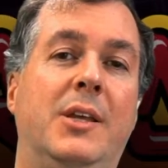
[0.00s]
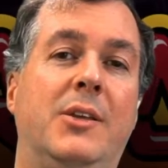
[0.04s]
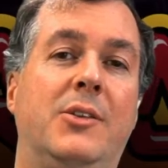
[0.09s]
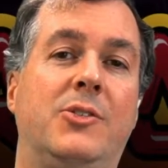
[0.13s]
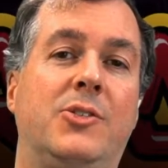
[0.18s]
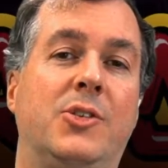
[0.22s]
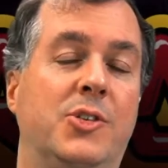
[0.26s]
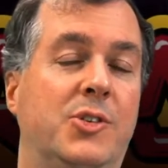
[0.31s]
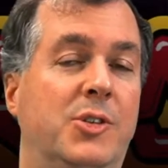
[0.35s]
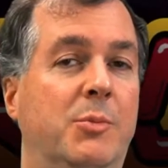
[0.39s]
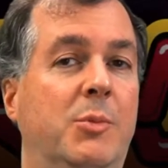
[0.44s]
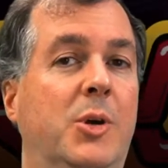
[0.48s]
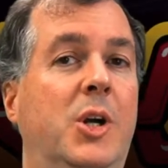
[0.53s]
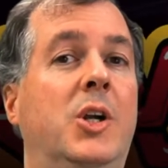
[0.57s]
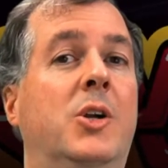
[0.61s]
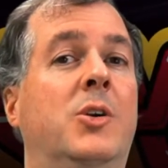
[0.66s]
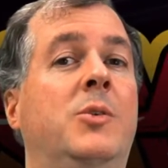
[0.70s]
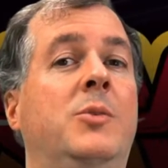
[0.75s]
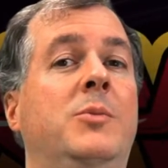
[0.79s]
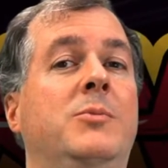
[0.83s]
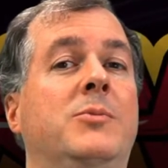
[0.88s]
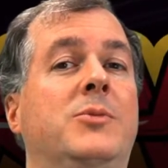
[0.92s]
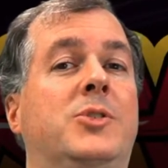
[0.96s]
So
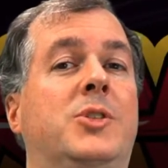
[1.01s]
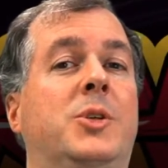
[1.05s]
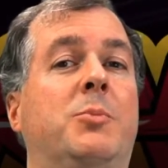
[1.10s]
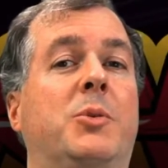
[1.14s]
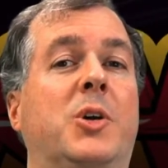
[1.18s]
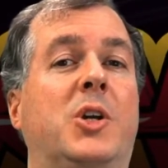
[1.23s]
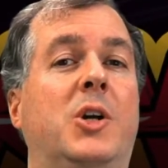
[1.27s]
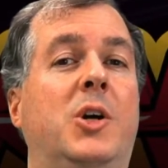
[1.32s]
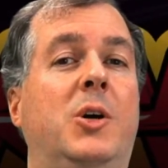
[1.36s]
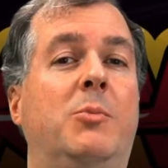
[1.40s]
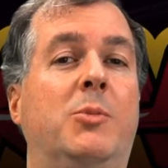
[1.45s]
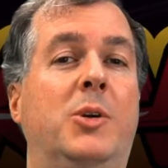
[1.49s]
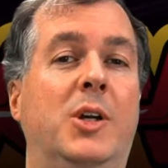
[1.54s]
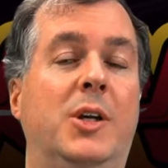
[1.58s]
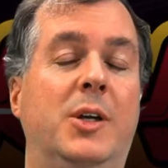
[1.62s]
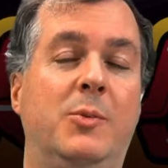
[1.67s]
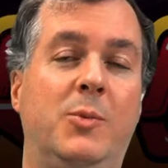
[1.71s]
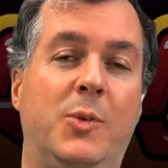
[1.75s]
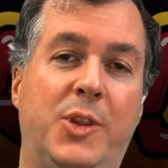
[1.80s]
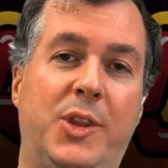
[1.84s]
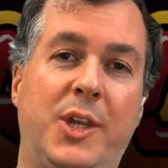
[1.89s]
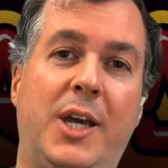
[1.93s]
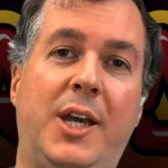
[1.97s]
tomorrow, Super Cobra.
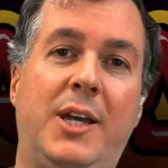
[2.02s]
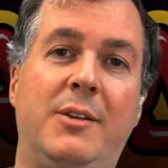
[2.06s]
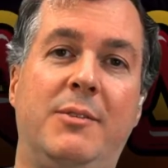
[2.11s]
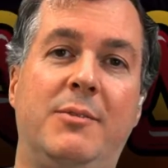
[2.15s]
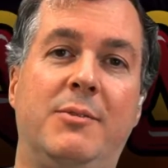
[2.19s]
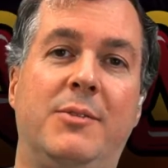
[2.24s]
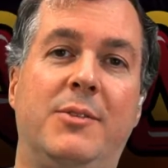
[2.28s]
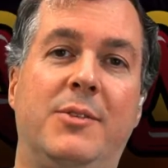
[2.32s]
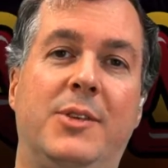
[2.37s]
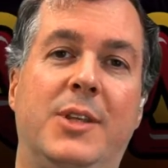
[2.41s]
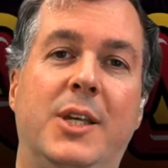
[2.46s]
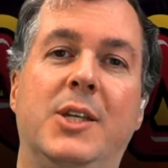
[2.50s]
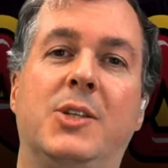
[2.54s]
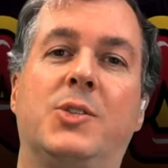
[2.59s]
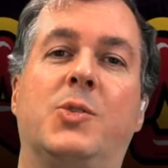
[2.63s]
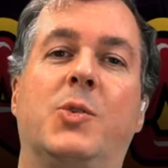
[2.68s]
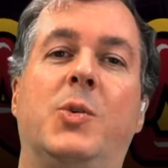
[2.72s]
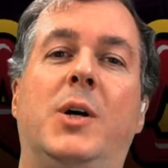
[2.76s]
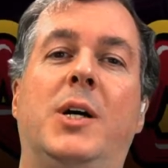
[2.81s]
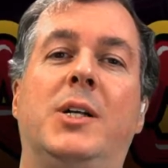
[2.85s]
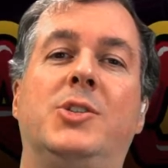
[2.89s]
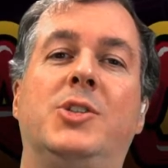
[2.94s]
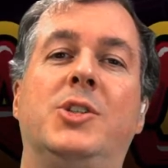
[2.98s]
And with that, thanks for
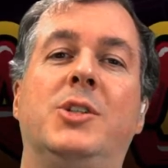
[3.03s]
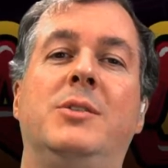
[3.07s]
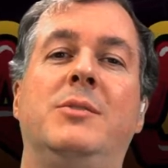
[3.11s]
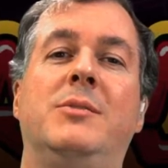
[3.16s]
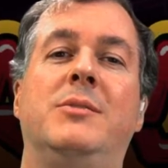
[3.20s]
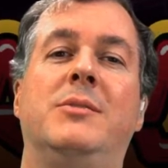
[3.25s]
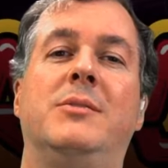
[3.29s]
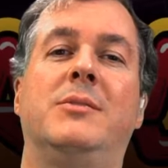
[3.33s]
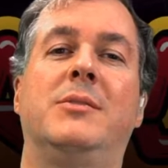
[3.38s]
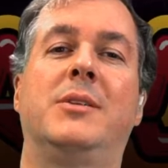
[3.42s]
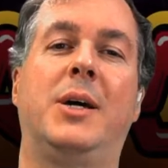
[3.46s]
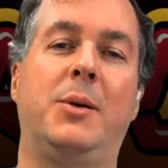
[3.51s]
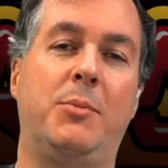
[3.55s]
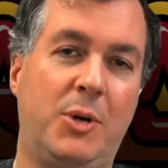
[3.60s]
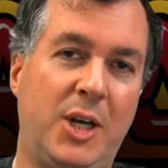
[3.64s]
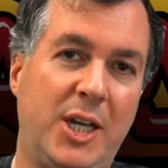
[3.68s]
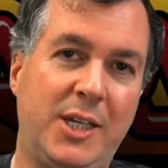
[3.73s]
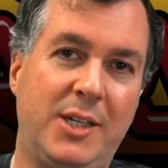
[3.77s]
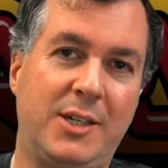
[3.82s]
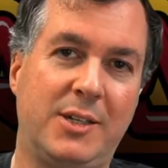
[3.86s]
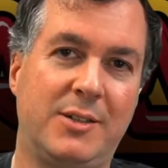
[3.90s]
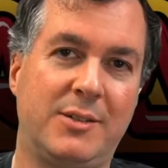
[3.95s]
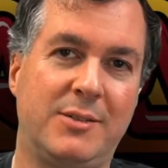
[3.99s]
watching. I'm
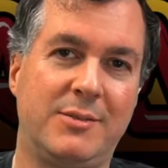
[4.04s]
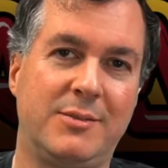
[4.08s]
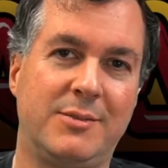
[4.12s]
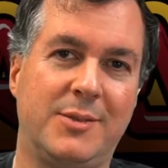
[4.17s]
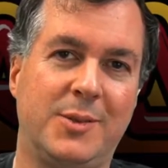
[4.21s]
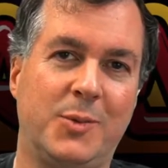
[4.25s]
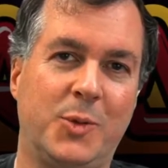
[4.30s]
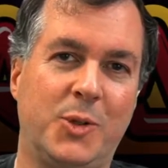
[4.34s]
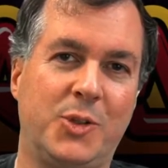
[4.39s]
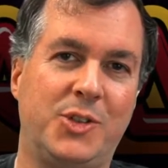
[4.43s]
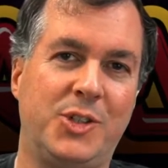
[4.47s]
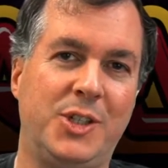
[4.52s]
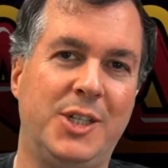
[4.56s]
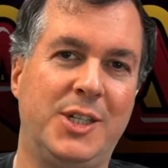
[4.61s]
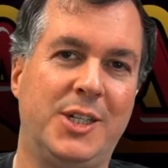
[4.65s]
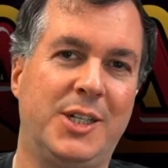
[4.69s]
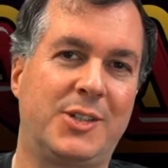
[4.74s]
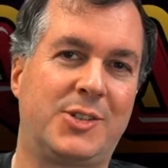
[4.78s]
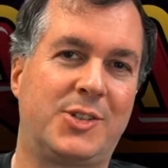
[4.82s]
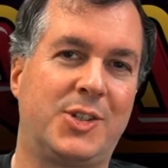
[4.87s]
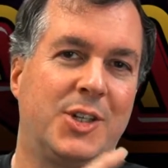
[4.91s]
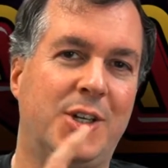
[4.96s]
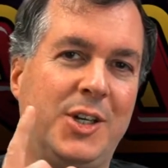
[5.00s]
Mike, and we'll see you
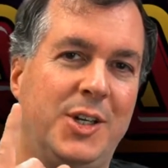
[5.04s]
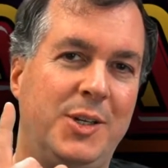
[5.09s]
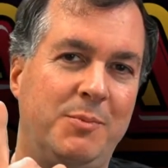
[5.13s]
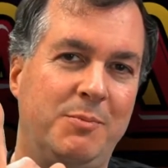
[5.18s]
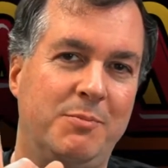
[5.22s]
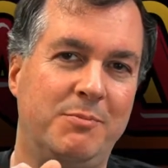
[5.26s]
next time.